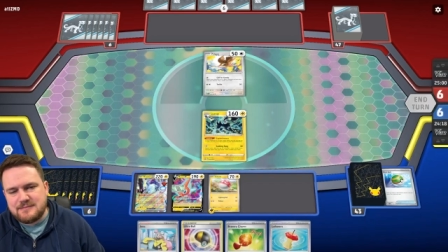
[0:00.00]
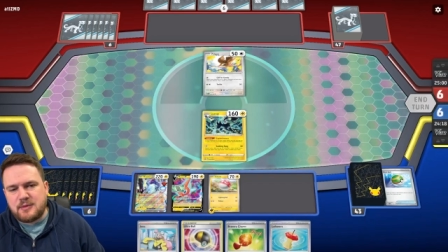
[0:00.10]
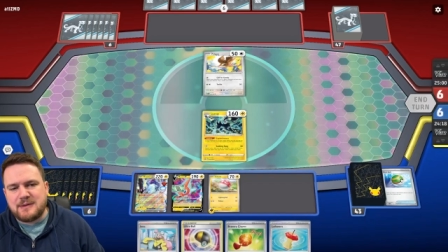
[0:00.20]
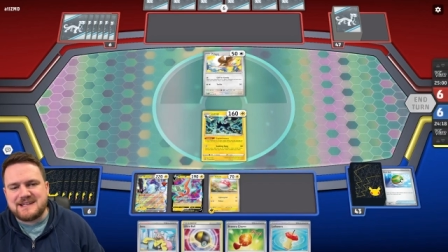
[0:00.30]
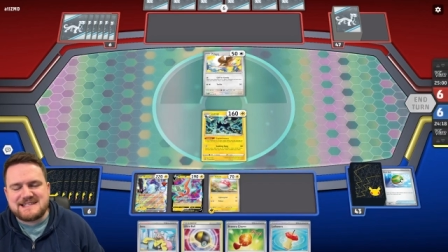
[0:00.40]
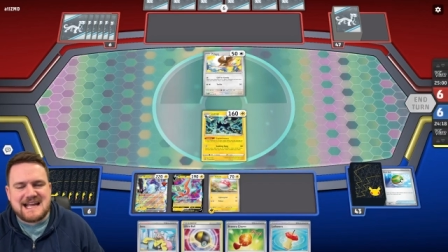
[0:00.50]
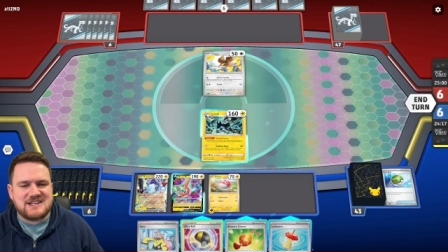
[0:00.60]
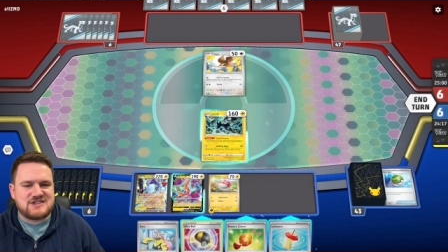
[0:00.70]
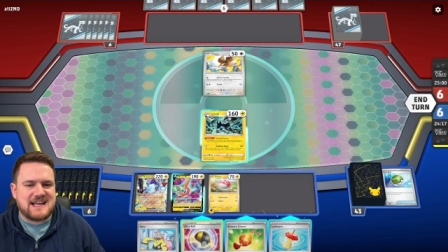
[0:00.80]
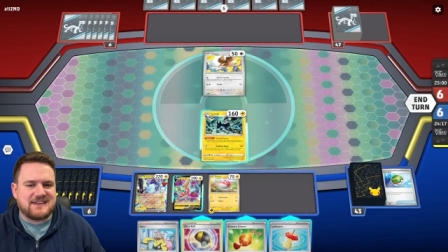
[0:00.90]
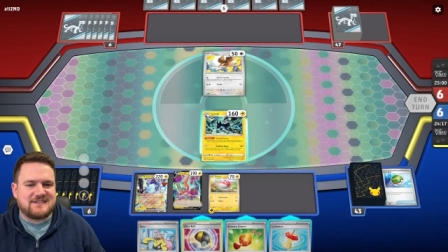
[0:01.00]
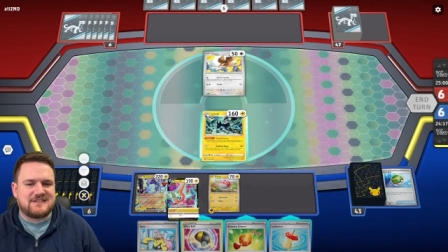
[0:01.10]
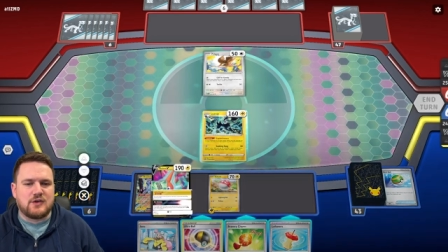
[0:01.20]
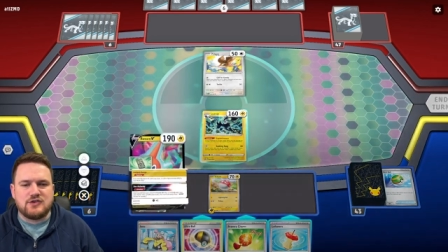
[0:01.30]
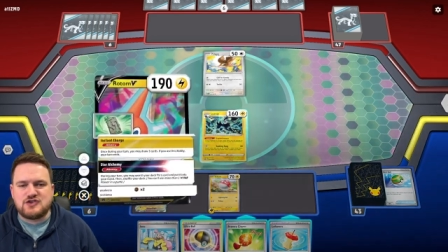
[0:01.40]
Probably attach that
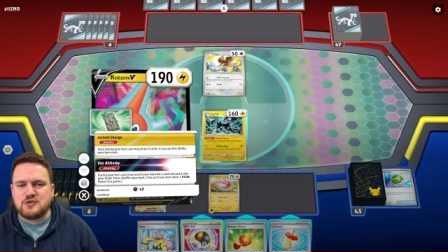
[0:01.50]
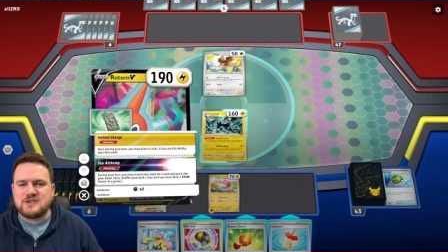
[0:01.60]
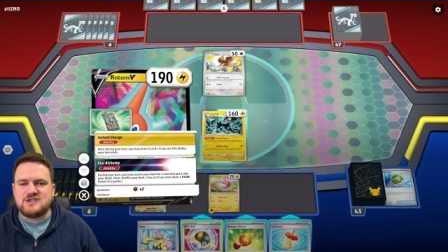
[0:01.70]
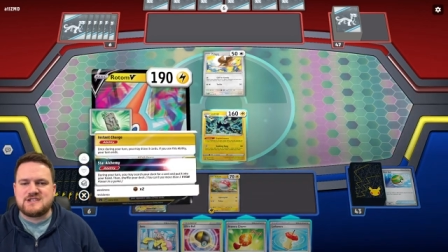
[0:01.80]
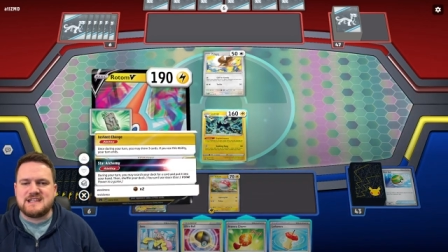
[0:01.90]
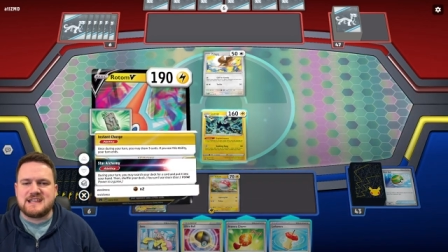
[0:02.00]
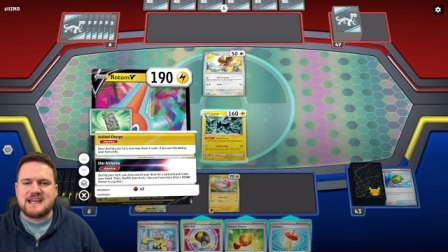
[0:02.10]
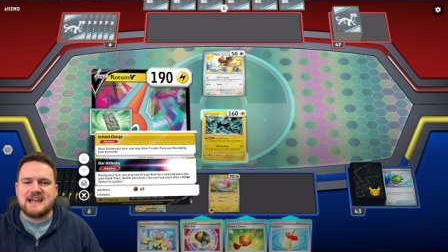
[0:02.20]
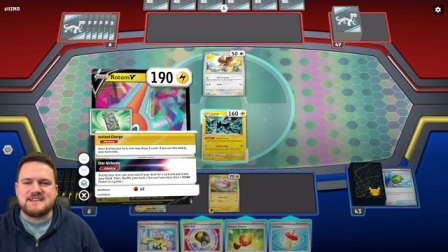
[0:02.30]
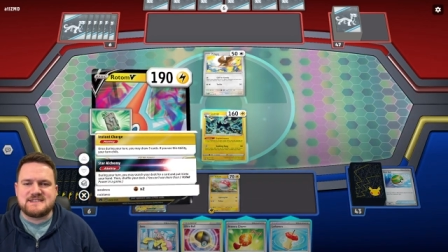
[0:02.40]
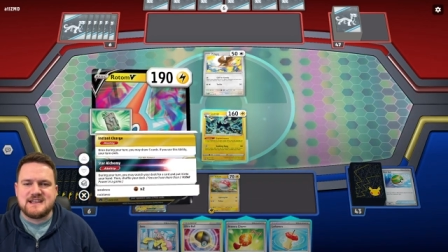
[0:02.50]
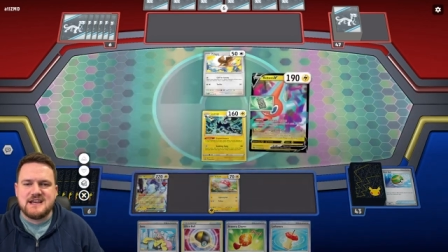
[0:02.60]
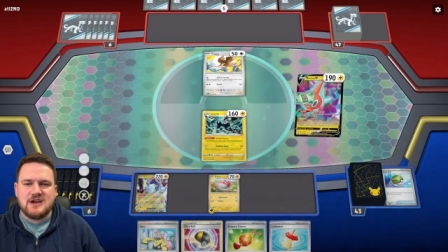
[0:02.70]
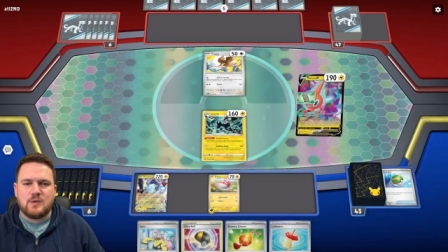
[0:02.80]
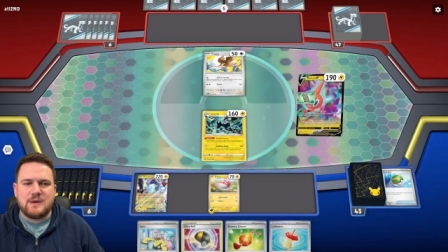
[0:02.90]
stone to it just in case
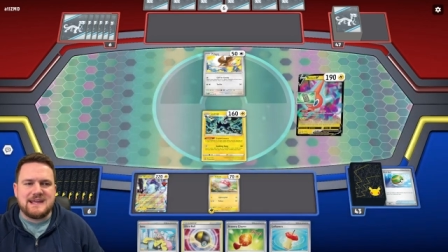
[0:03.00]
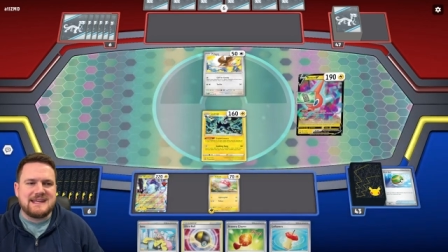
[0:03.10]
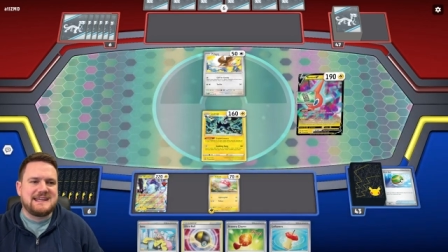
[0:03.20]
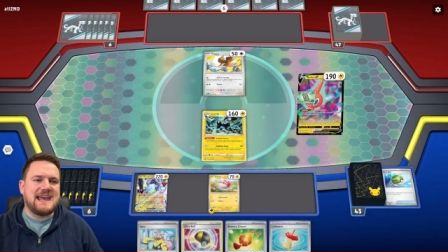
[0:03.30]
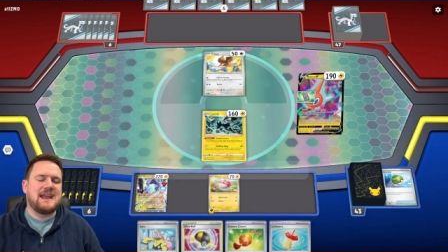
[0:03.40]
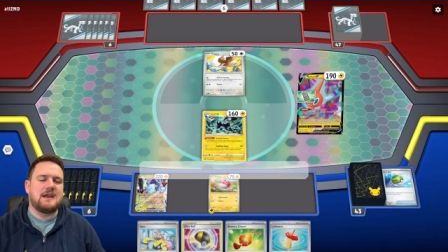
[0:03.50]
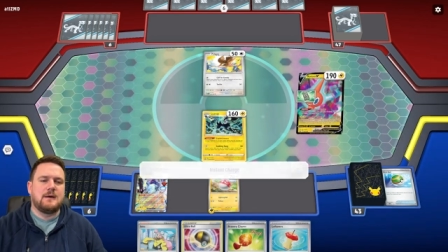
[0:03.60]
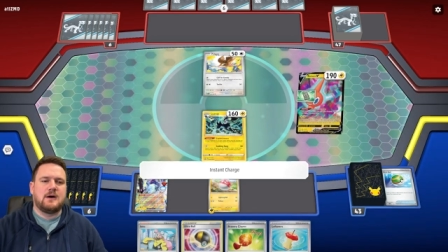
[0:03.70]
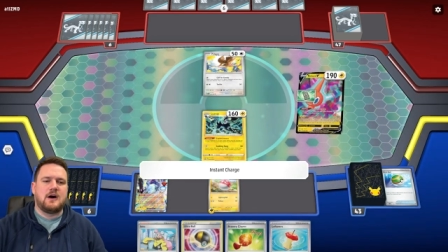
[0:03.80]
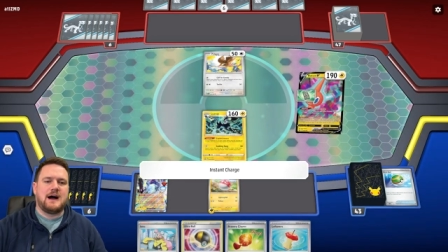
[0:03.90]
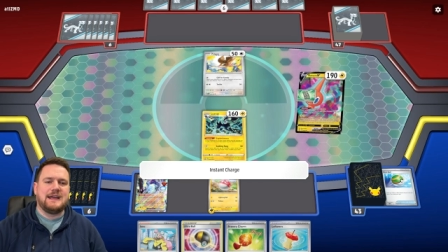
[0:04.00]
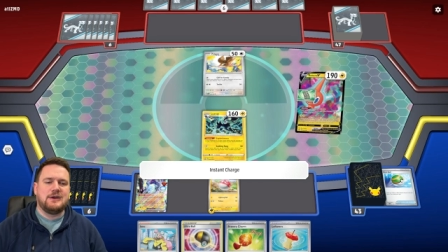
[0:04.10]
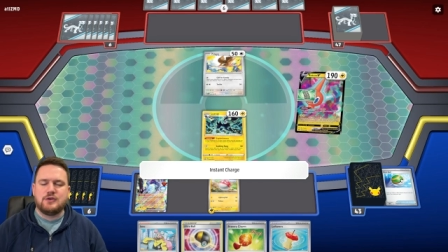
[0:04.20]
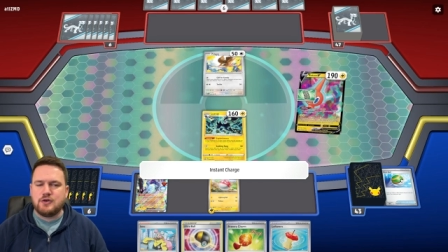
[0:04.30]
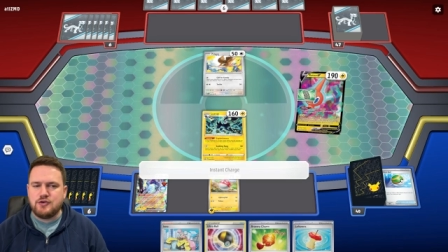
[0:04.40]
we get
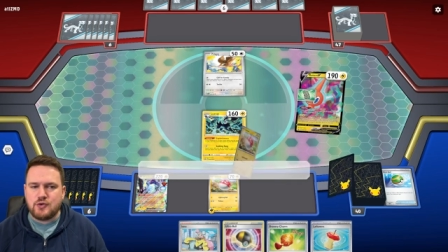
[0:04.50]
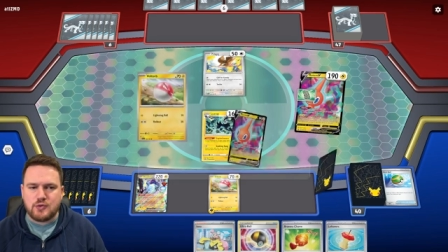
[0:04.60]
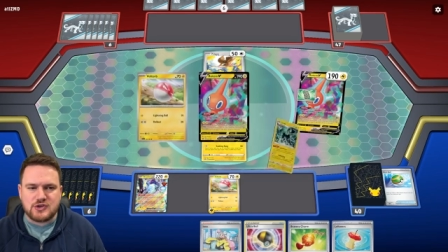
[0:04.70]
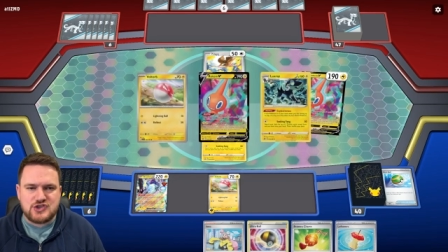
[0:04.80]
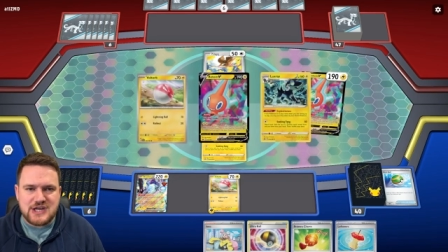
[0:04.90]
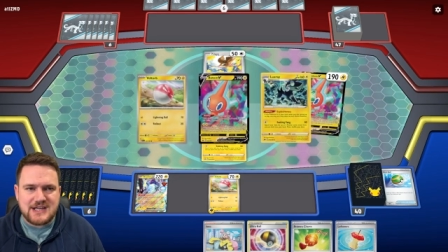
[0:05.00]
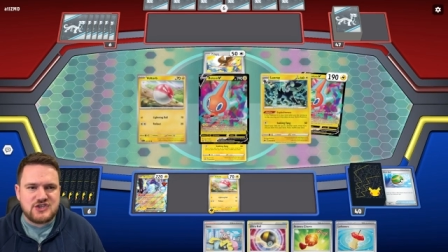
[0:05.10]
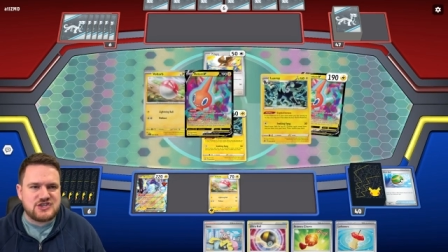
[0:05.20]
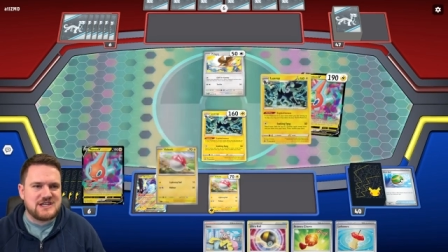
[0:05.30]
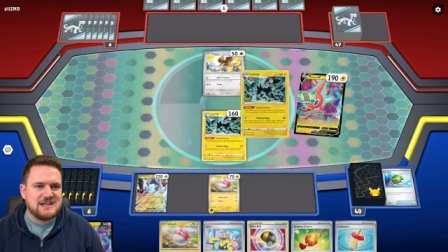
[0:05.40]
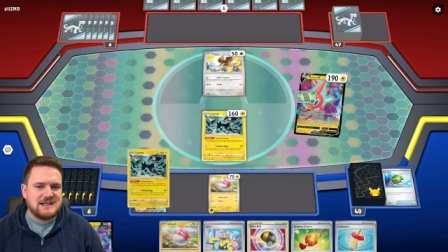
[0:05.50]
Ionoed or Judged.